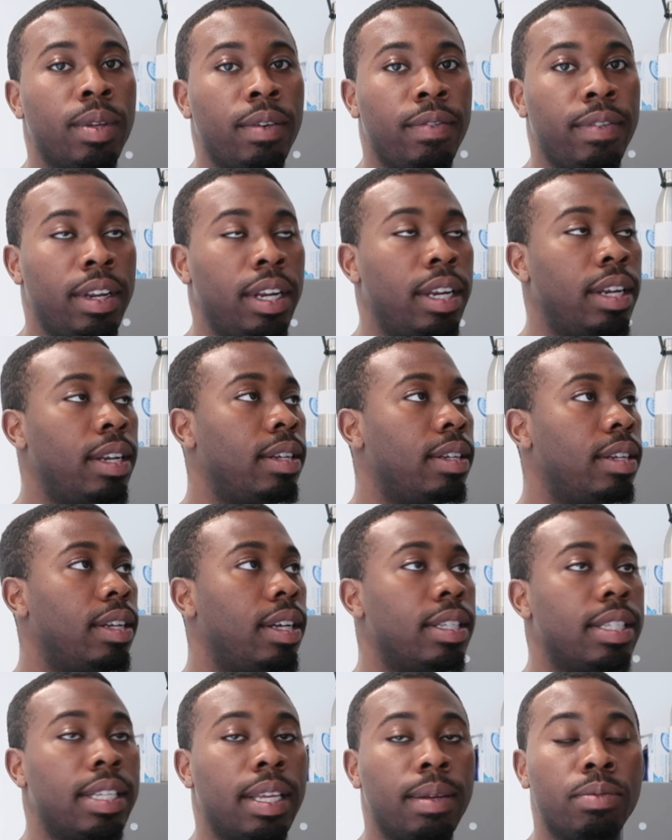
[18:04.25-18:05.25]
of an
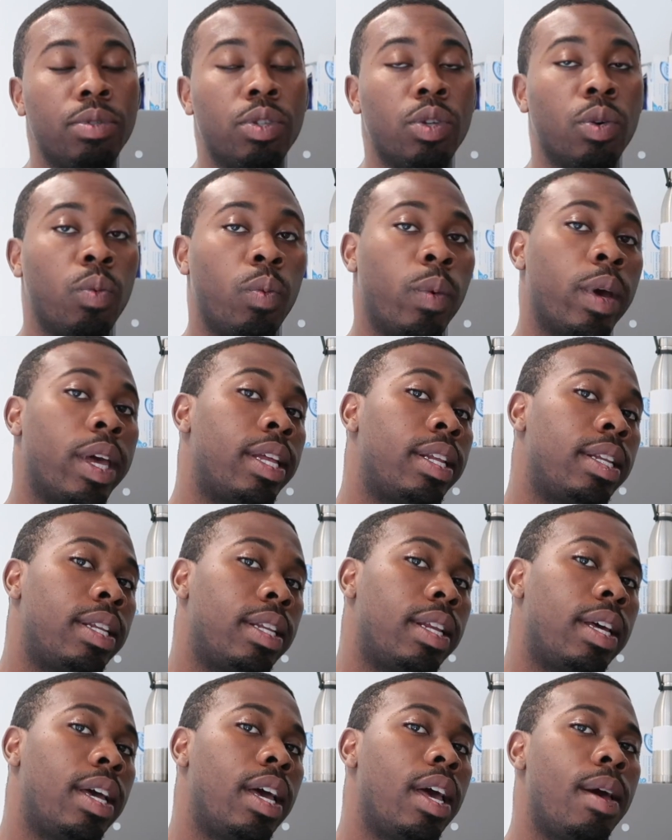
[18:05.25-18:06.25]
attempt to win,
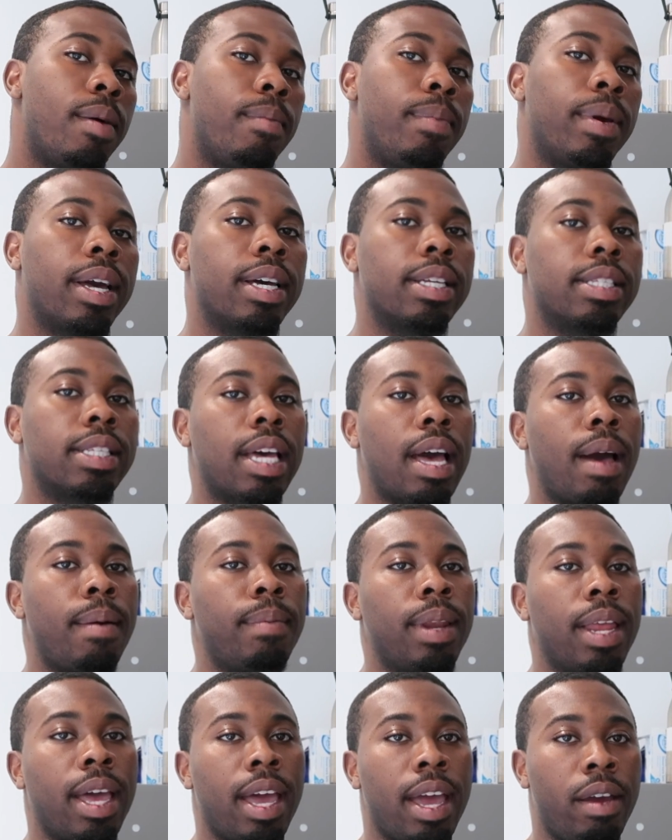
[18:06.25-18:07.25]
because
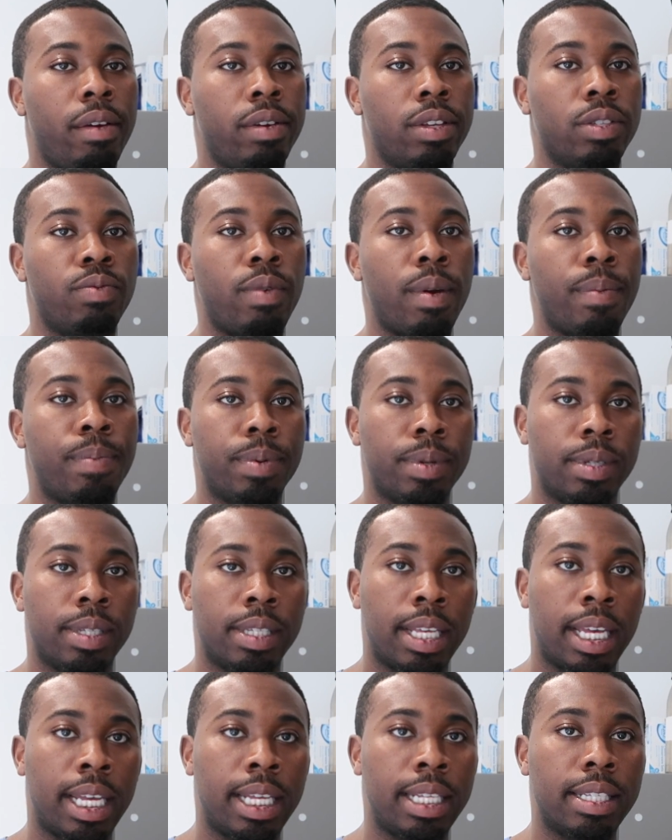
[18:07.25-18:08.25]
Kamala Harris
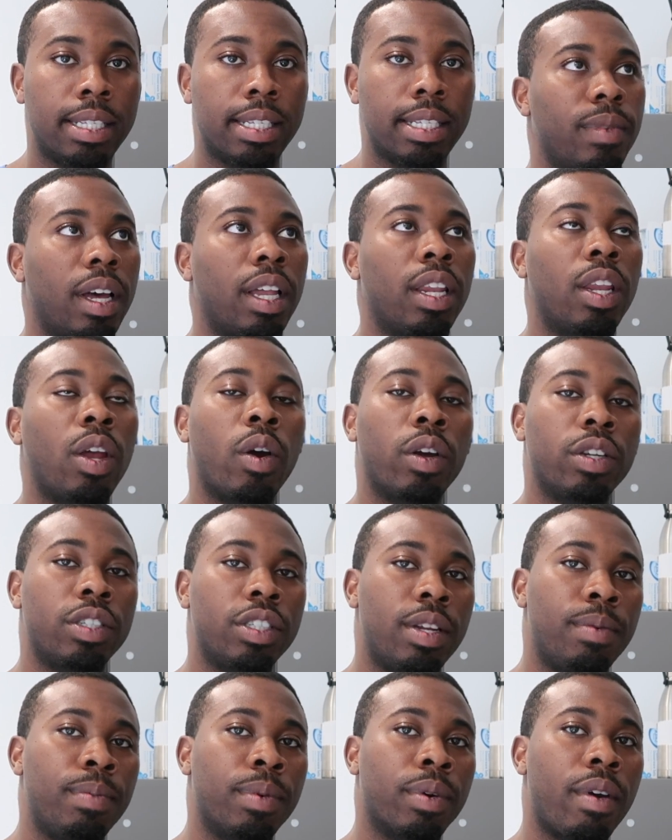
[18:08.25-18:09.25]
represents a large
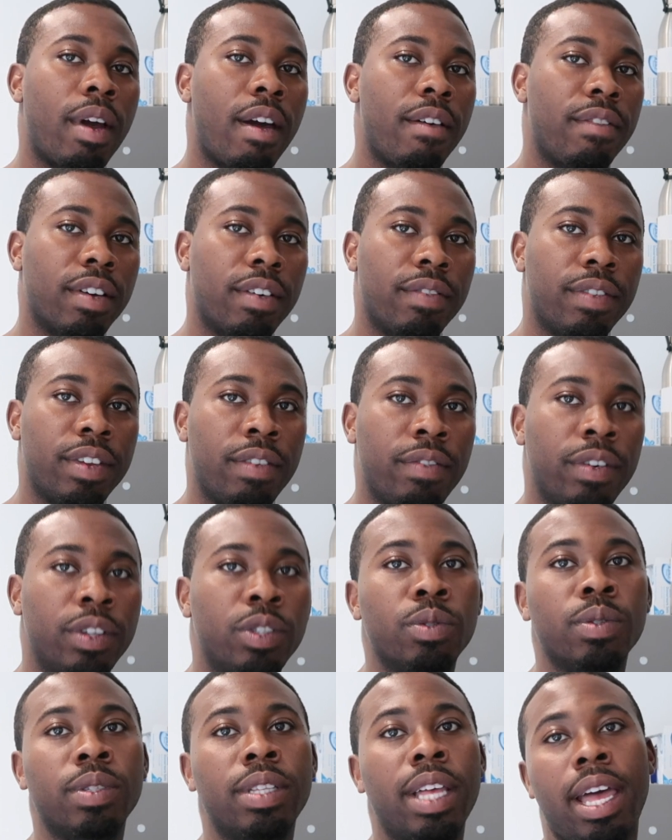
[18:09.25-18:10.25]
demographic of
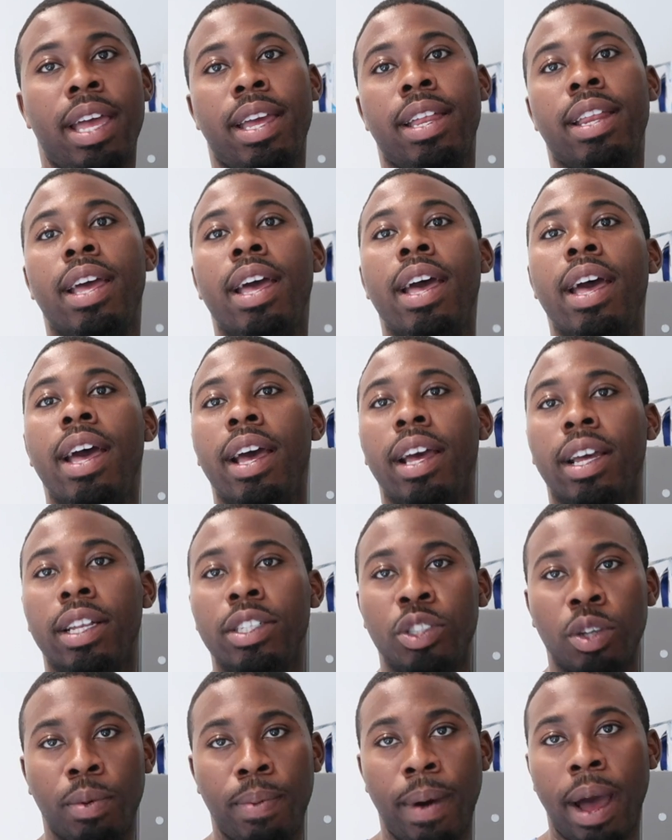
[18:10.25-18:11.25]
individuals that
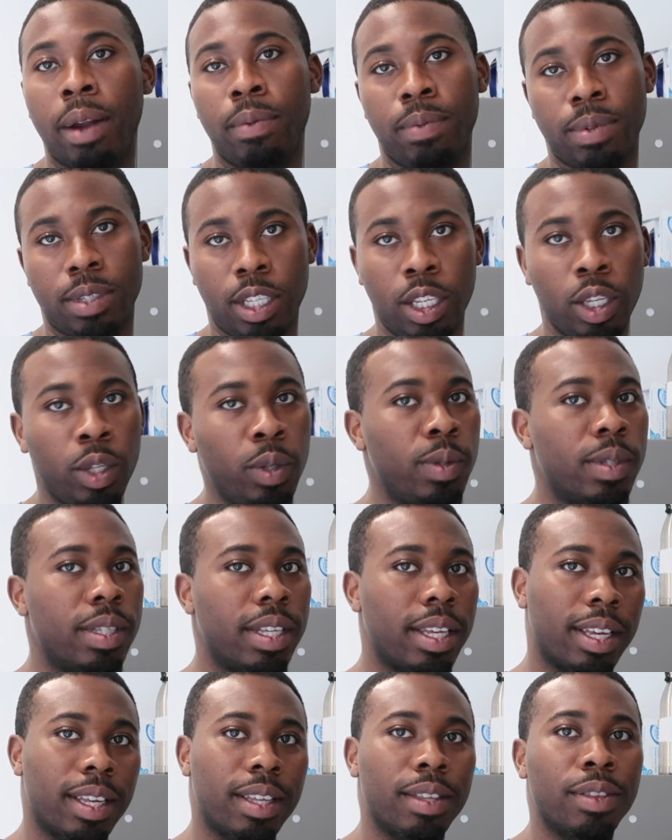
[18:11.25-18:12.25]
Joe Biden was
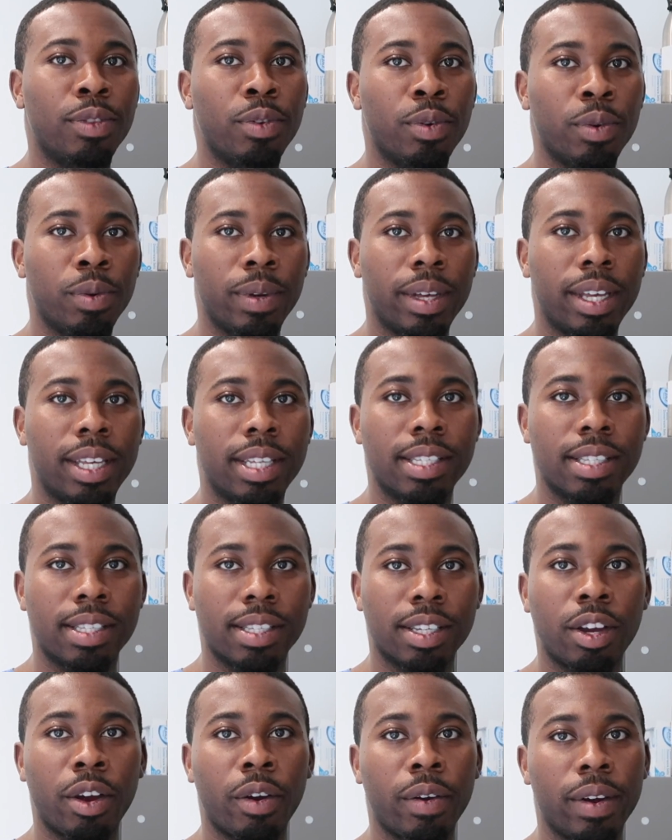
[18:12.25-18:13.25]
losing through his
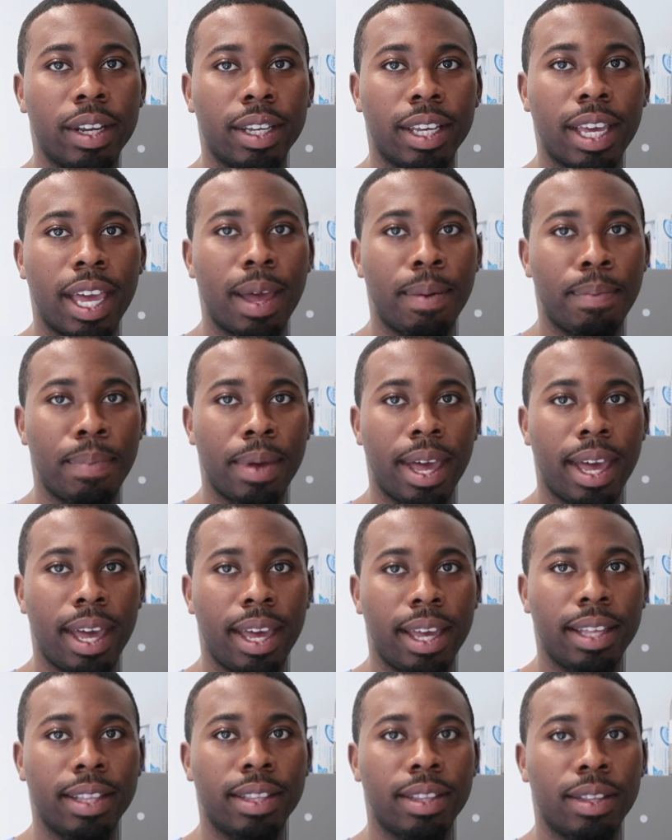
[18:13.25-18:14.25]
current
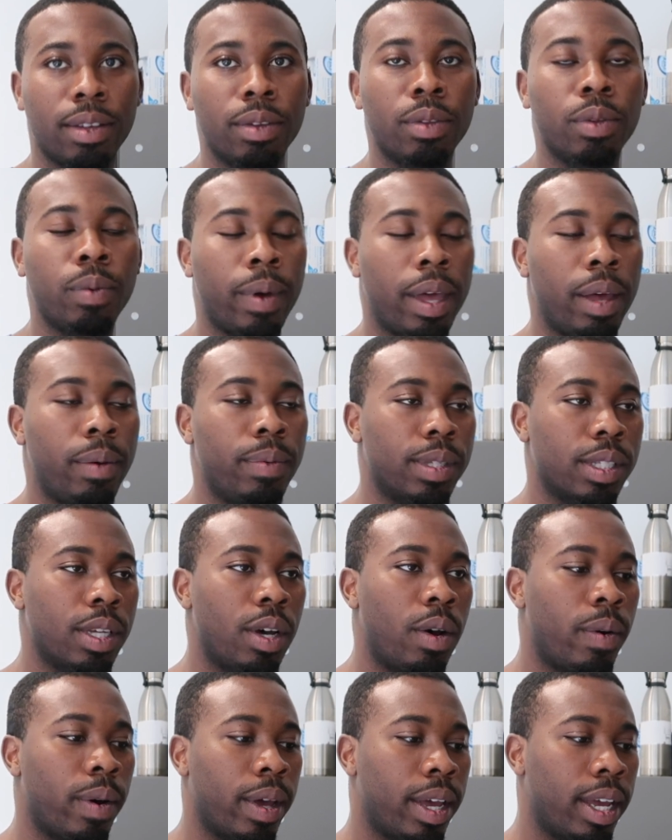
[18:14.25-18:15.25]
campaign. The way it was
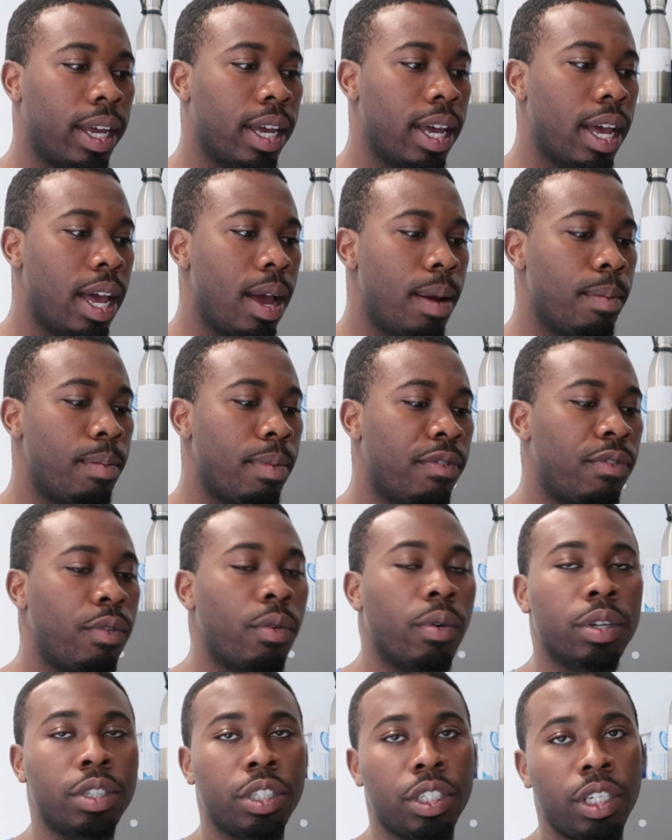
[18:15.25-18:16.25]
going
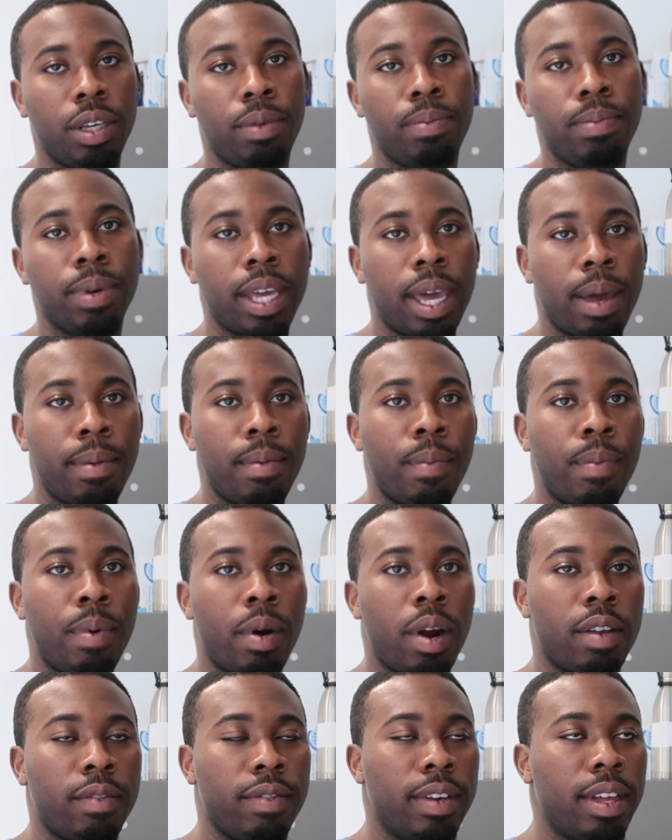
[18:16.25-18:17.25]
before she became a
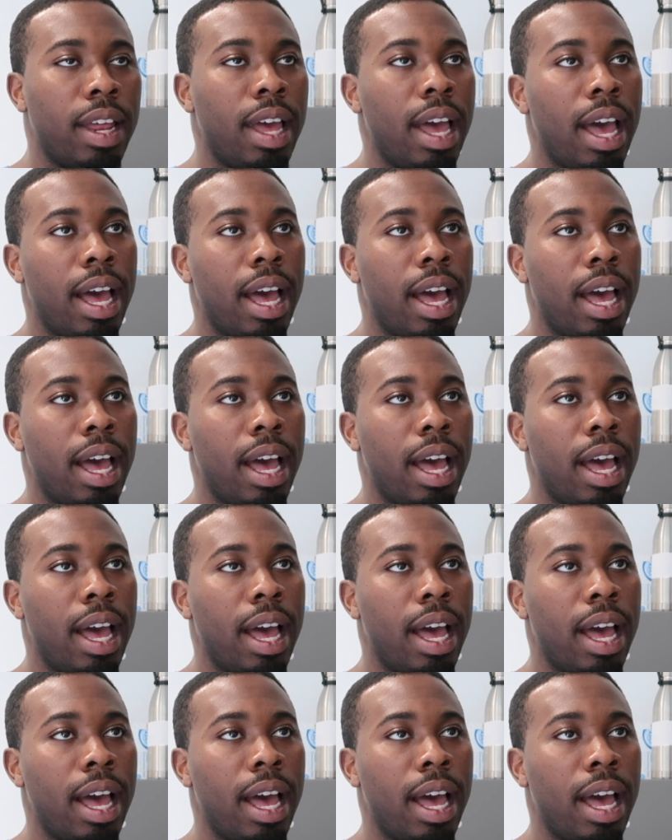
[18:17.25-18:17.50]
part of it.